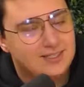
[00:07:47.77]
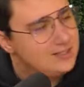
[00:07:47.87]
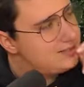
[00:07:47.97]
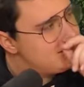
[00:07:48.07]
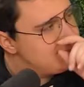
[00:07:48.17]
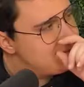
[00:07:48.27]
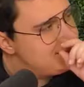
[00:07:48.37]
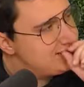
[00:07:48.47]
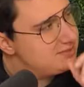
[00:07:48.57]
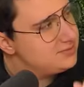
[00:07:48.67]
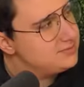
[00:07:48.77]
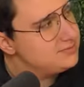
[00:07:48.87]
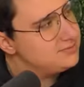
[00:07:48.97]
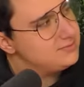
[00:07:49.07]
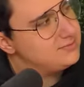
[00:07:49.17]

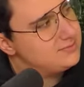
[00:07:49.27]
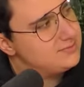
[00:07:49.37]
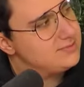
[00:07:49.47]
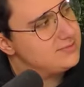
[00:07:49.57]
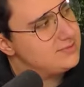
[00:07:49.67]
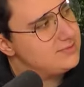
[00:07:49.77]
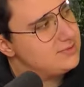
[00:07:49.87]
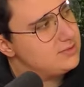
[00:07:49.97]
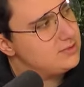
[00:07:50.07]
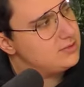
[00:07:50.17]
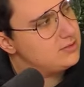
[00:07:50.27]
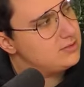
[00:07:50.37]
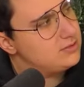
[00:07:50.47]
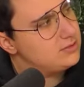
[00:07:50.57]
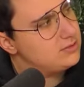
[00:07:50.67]

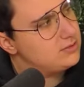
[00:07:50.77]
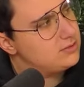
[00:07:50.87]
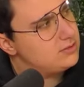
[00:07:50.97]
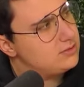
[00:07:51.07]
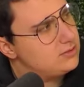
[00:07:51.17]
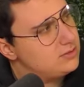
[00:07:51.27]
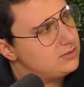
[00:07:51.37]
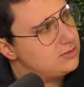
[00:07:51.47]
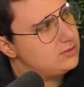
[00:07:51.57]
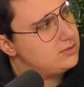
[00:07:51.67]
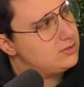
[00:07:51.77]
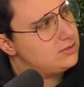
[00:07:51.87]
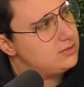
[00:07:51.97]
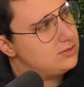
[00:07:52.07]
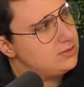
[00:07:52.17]
No words are spoken by the person on screen.